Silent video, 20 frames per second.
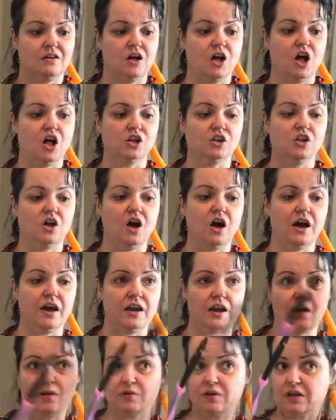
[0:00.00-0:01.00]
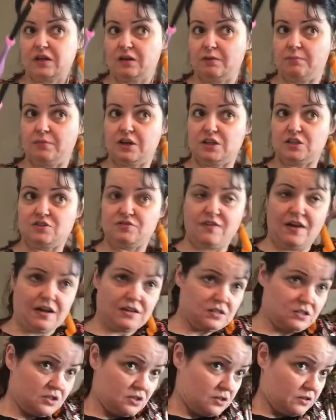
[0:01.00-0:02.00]
a lot, I would get much
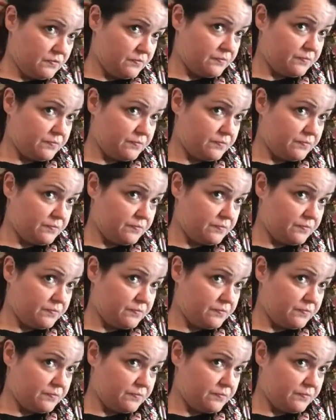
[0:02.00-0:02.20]
faster.